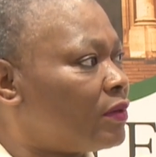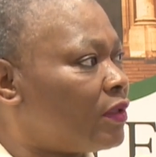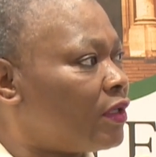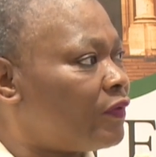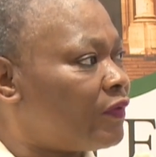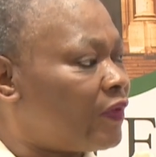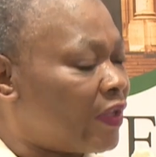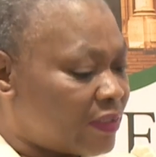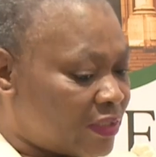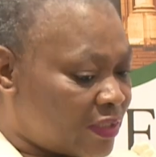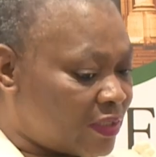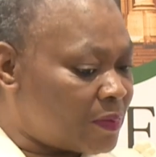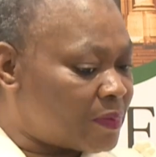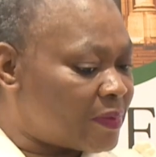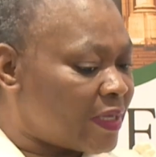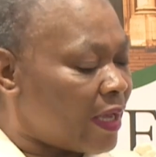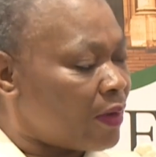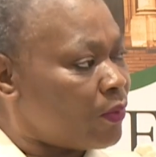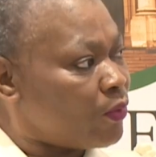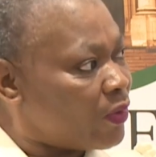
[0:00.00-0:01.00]
If the
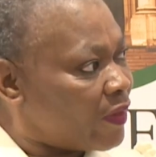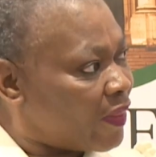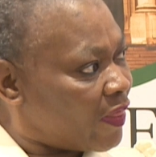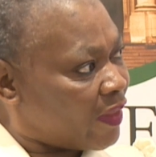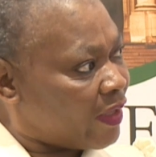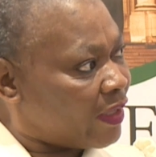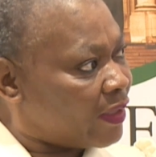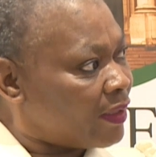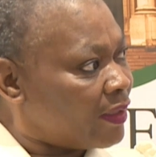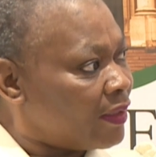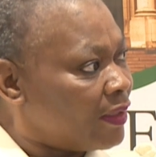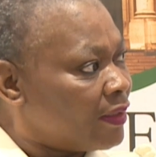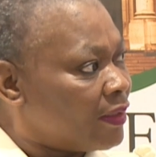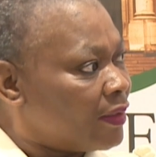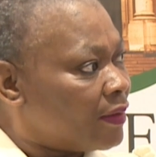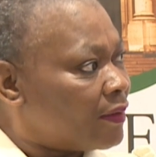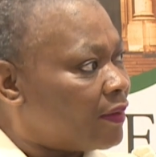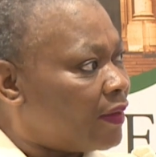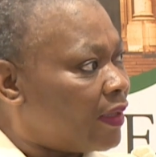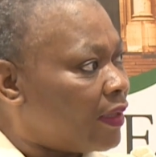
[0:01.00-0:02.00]
trips are within
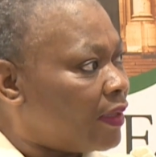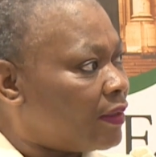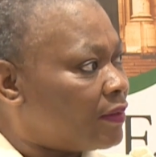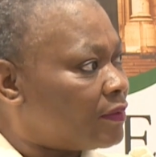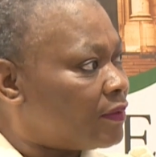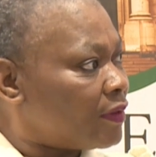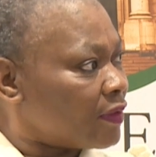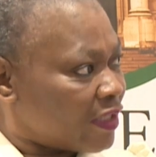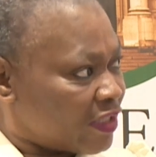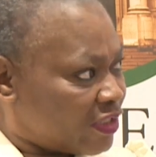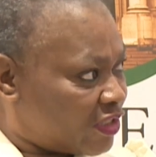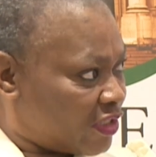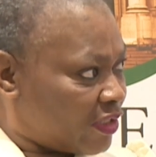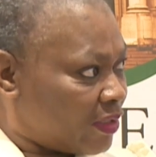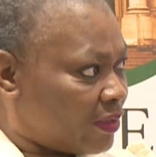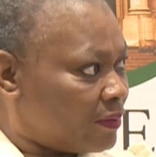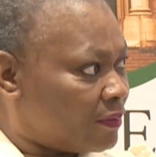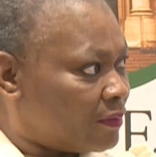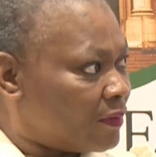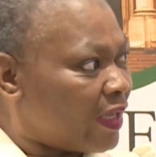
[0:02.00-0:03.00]
the
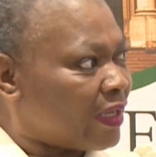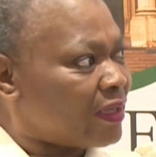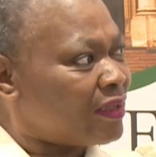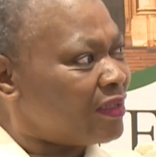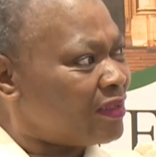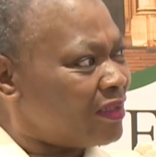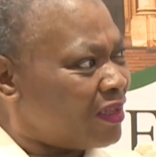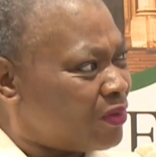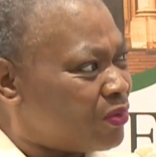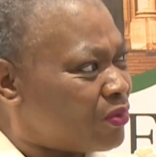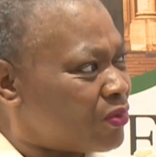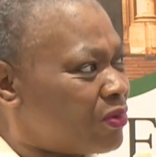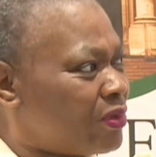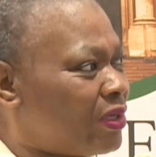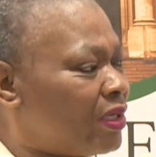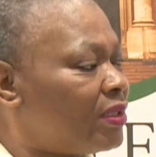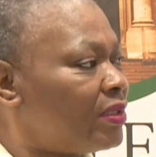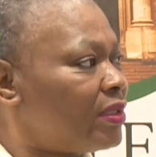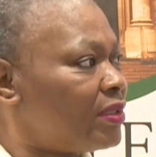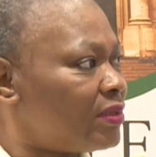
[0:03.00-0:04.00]
region, like in
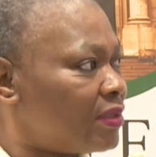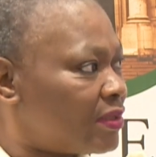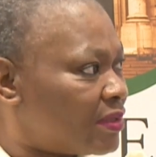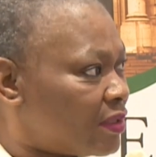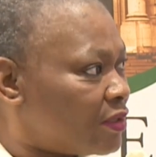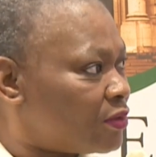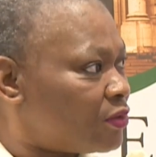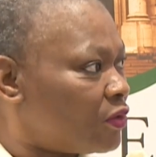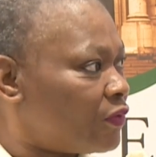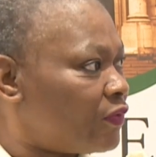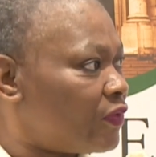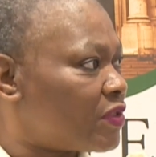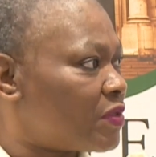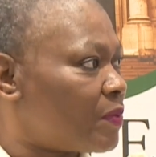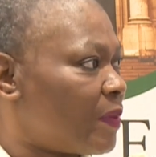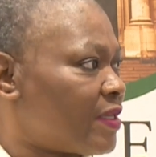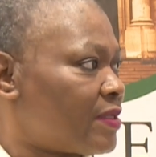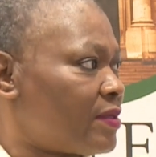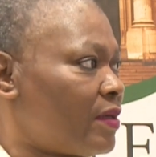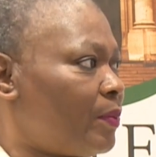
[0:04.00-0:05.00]
Ekurhuleni, the district office
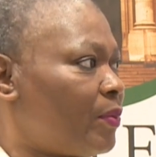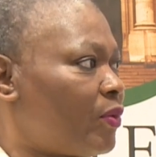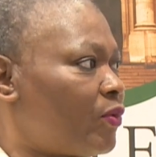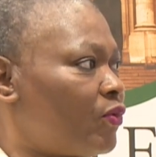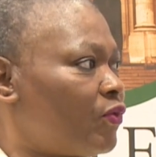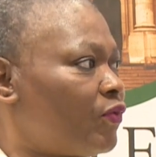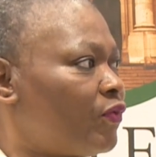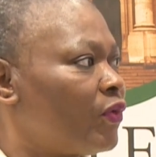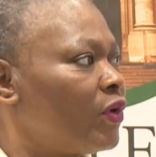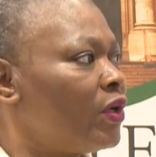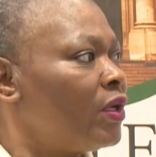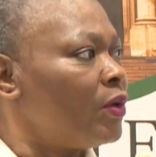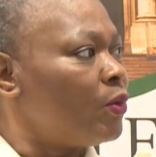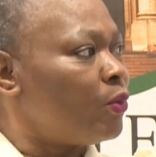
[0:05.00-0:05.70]
must approve.